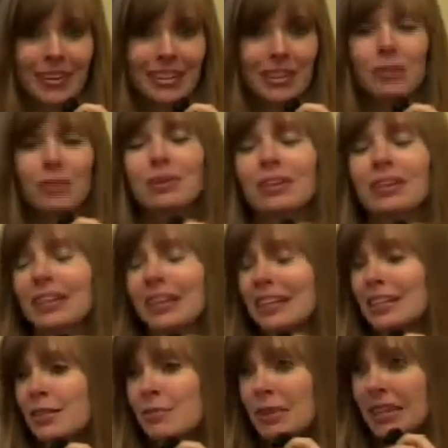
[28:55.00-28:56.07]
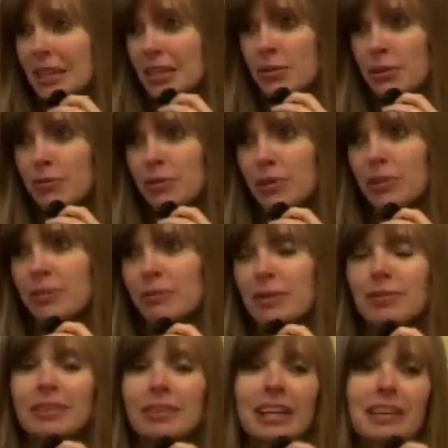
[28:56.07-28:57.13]
No, really, and I didn't mean that to be rude.
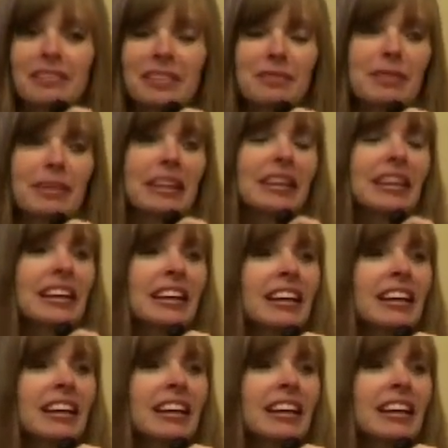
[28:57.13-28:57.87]
People are laughing, but